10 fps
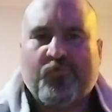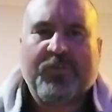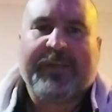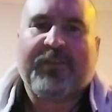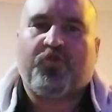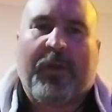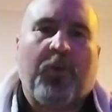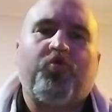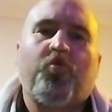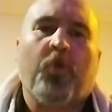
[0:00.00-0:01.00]
Say tree.
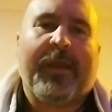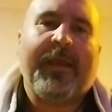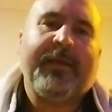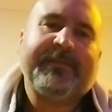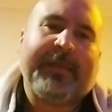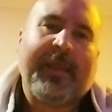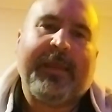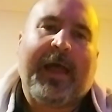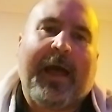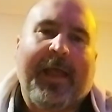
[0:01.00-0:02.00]

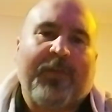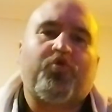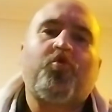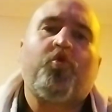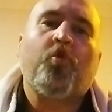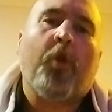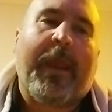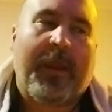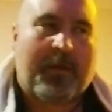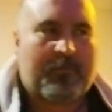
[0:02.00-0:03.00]
T-I,
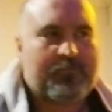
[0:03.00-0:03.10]
tree.